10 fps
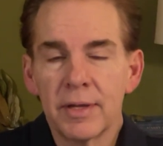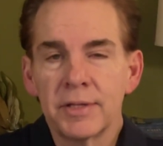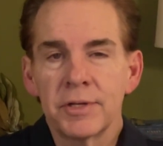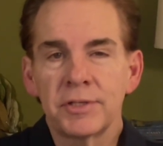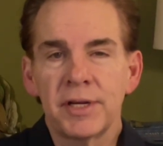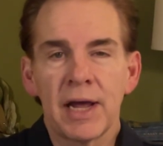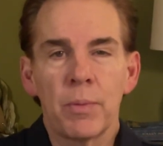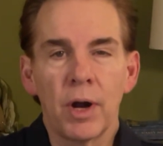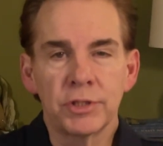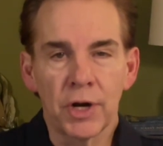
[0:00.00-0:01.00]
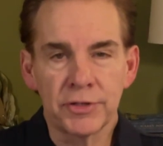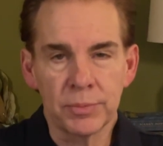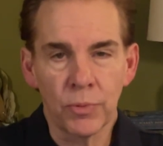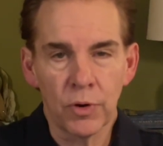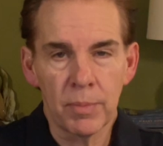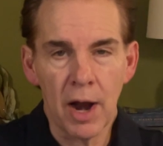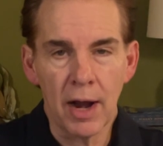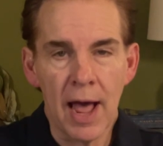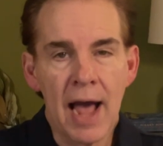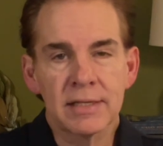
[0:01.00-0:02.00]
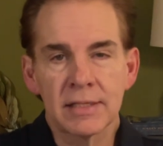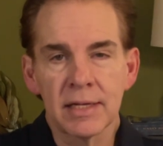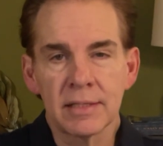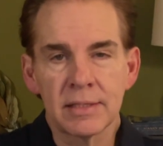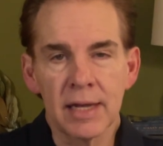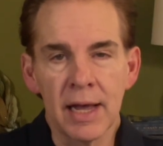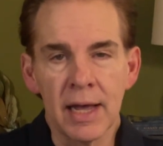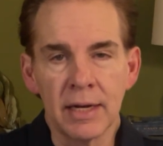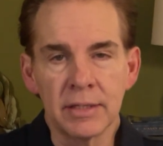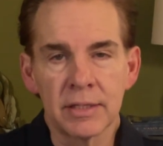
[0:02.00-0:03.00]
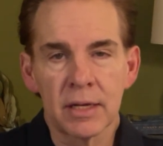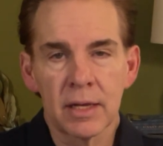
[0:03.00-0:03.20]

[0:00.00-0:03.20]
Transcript: So, today I want to talk to you more about accents and